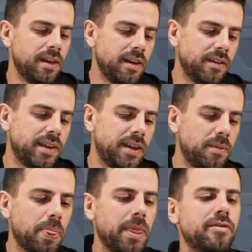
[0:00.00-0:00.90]

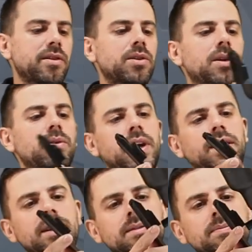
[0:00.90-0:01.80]
Then if you're gonna look at
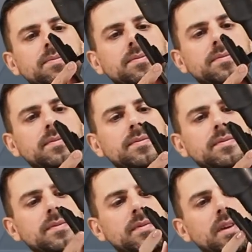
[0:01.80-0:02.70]
it,
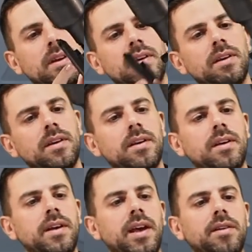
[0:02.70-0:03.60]

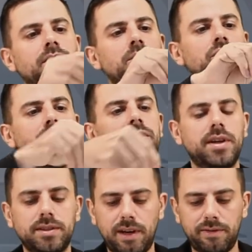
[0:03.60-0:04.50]
I have to remove the
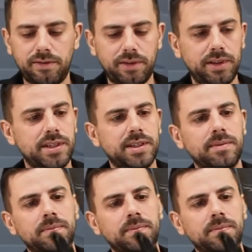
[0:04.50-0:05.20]
dust cover for this.